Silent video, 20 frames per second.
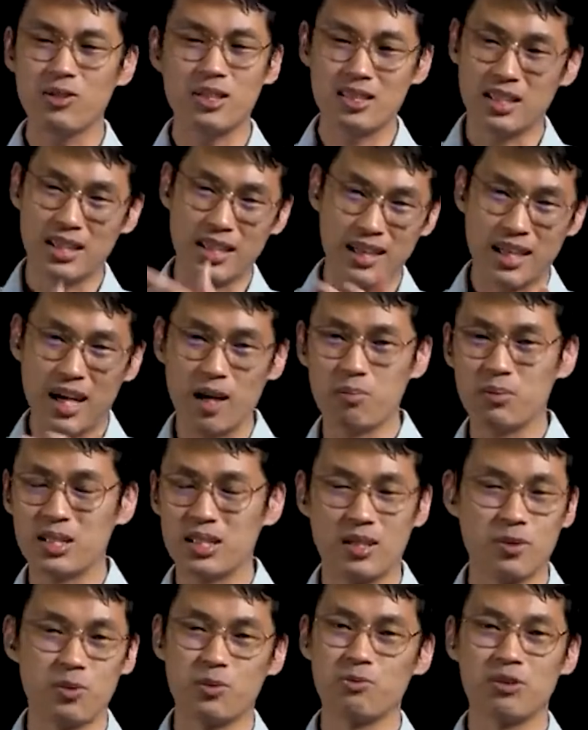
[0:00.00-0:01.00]
as long as they can help
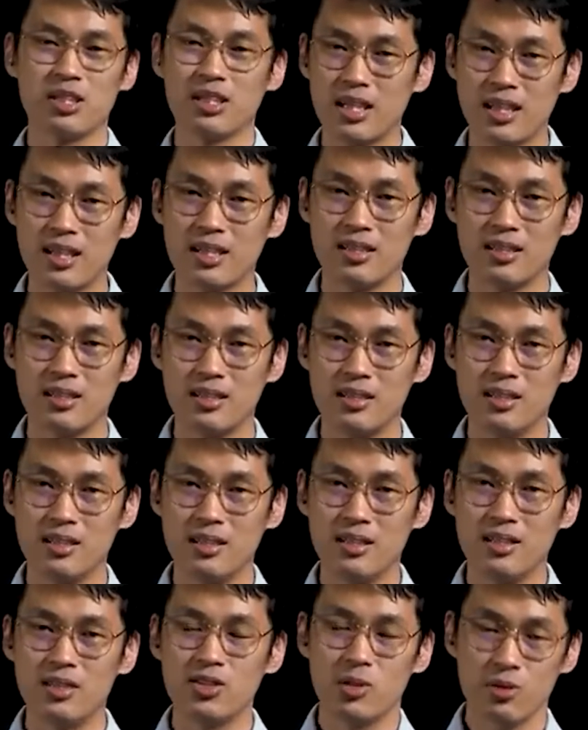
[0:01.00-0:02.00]
me, I don't really care.
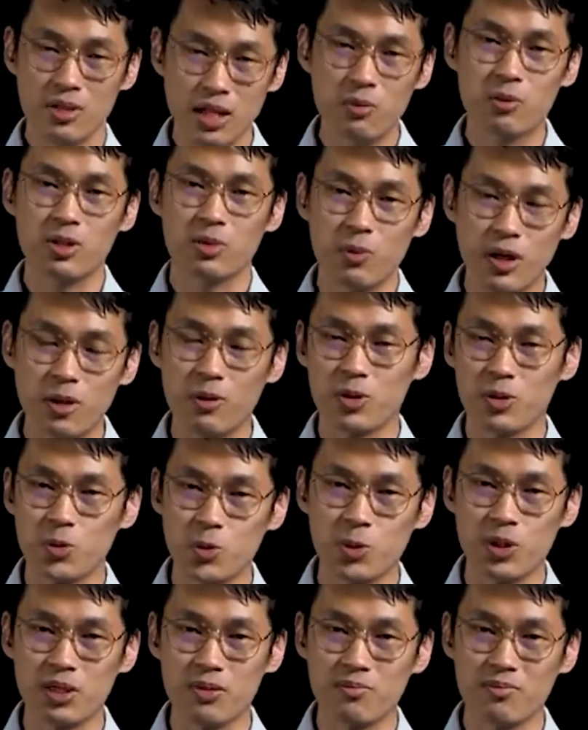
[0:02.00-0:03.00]
So that was what I
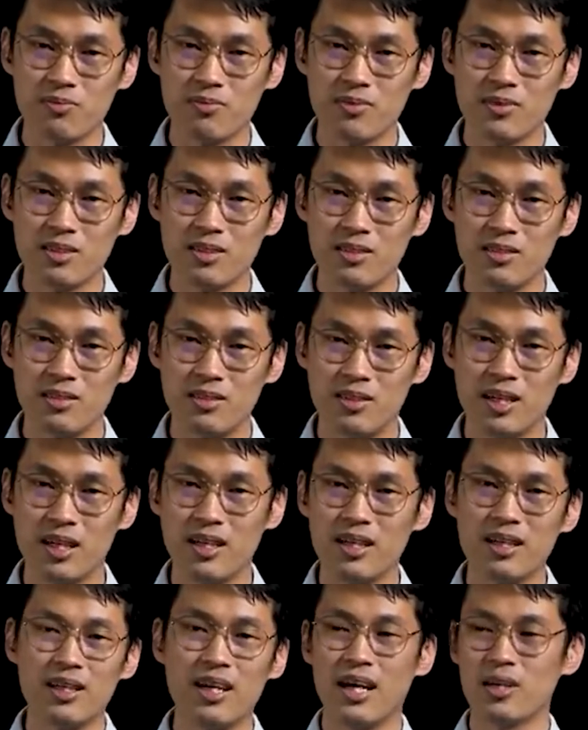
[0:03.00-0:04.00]
was doing,
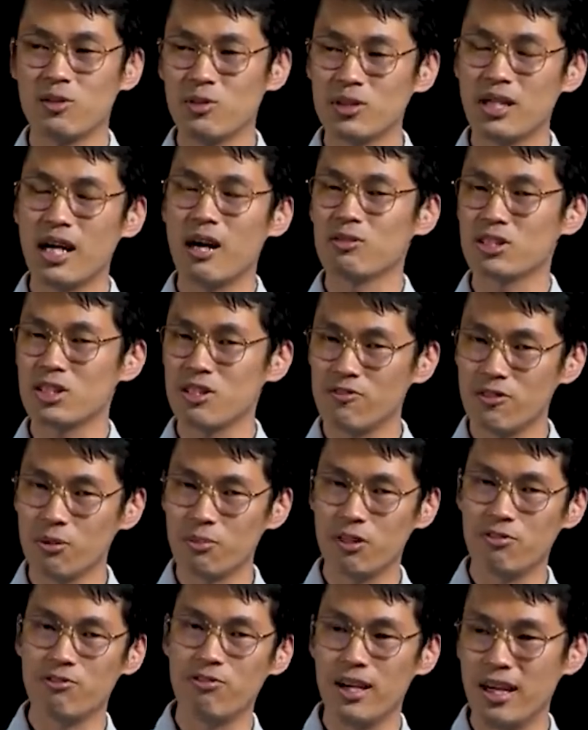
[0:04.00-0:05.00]
right? I took counsel
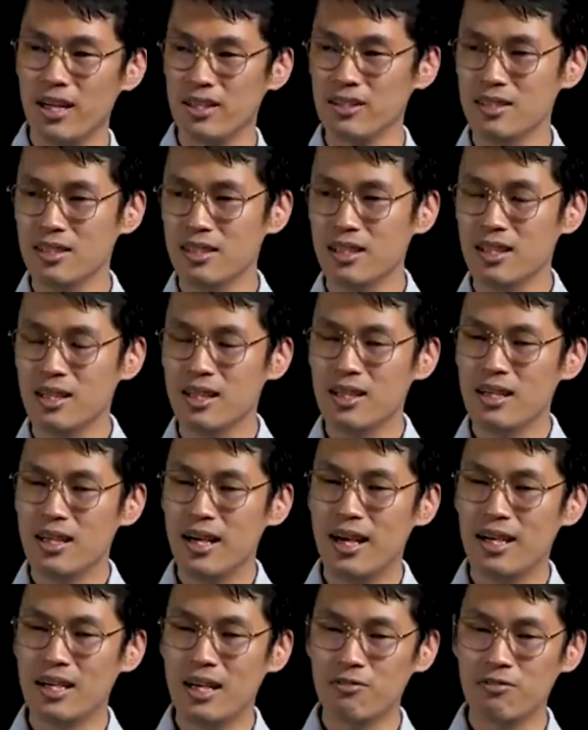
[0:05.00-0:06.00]
from my friend,
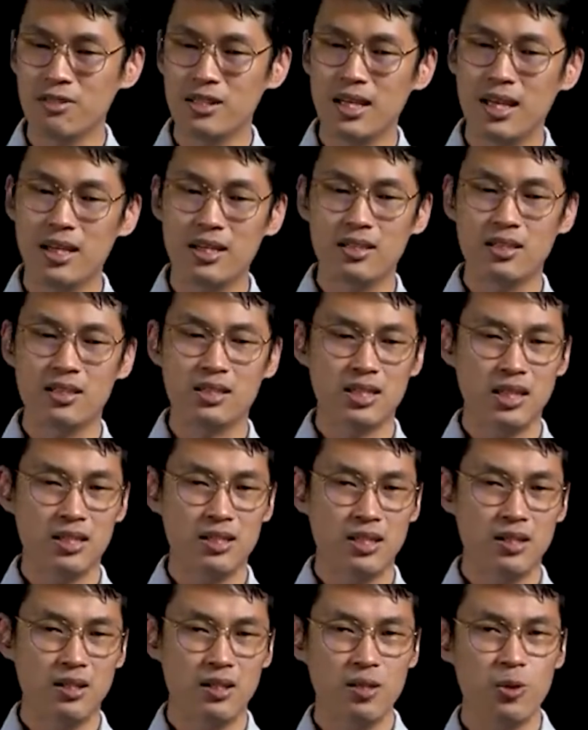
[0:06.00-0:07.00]
and after that,
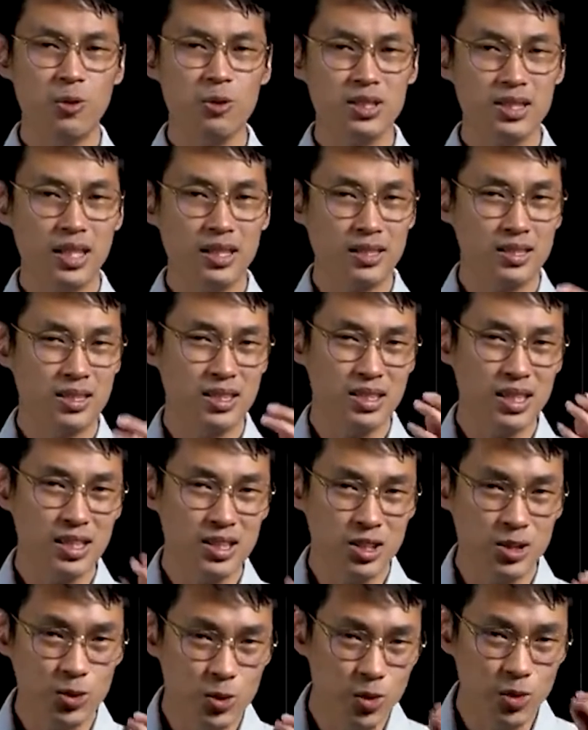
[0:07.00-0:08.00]
it looks like
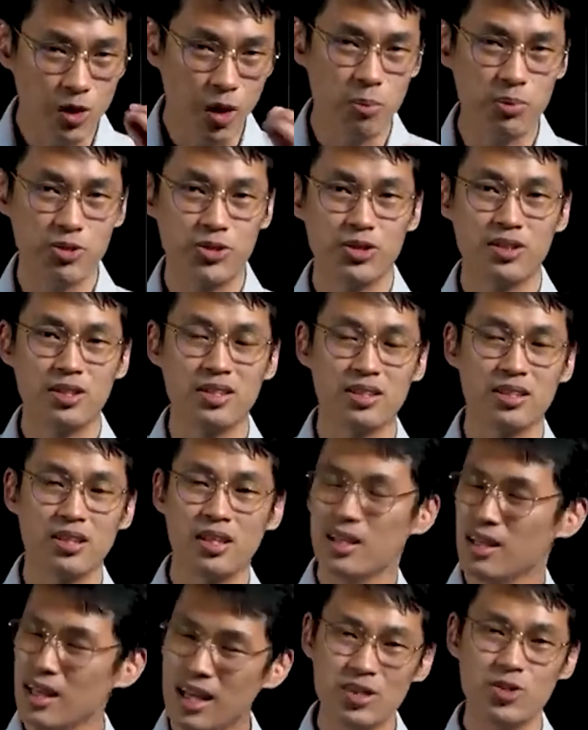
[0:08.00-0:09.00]
such a good
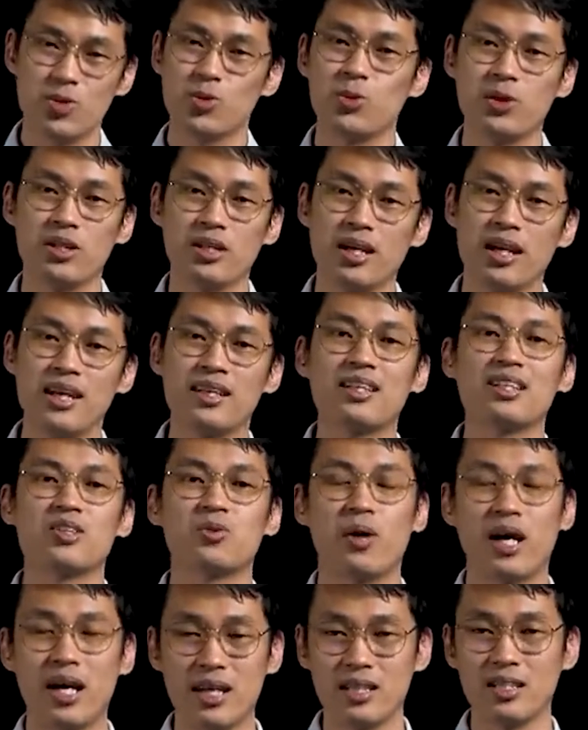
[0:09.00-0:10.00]
opportunity. Let's do it. And that
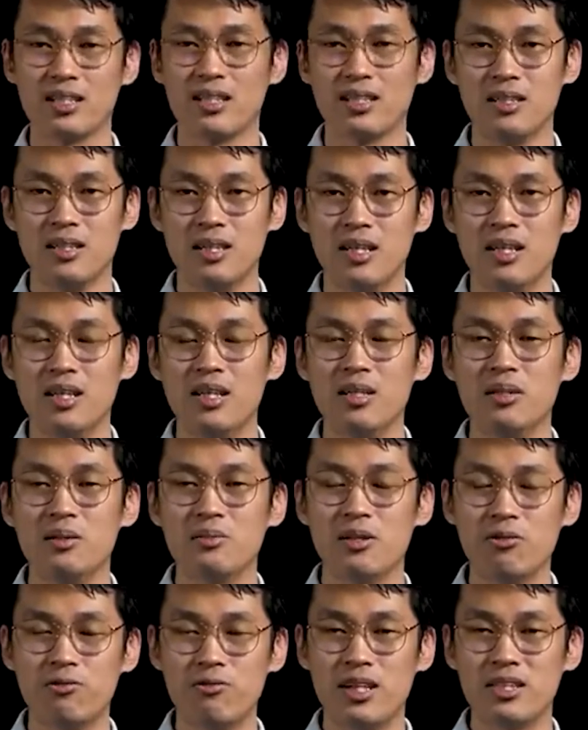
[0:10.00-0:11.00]
is why I did it.
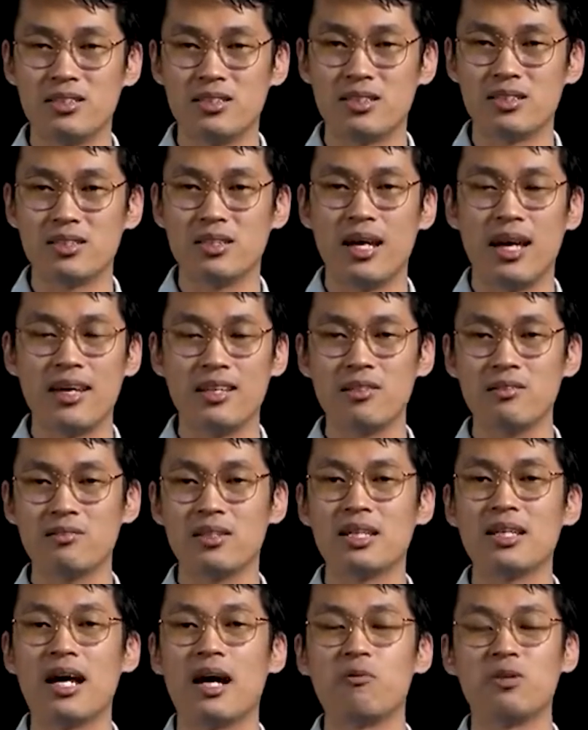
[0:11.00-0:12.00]
But friends, at the end
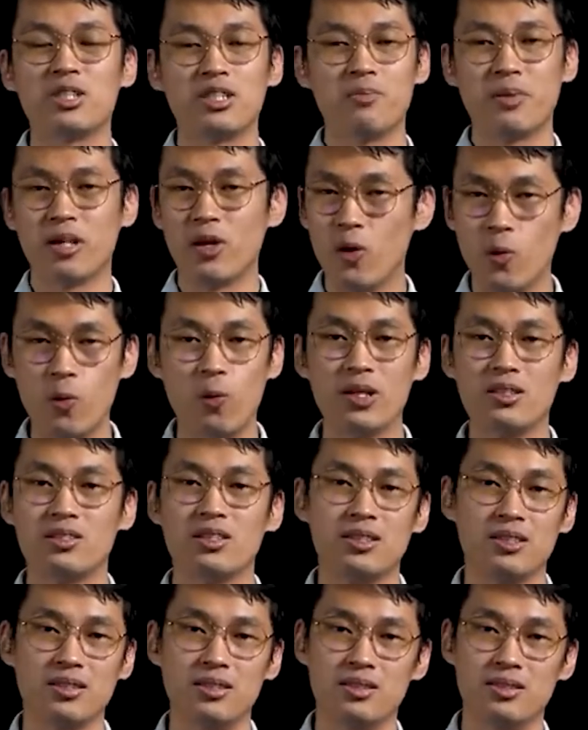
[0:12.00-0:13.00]
of the day, I wasted my whole
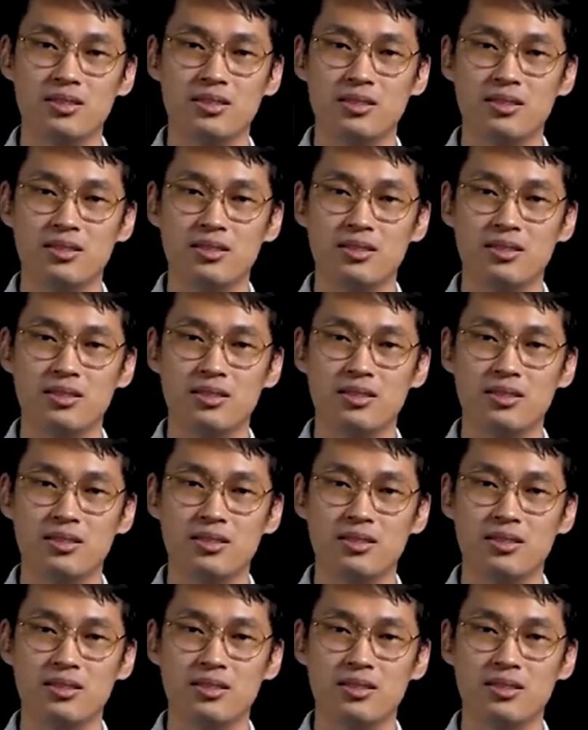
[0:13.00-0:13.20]
1 year,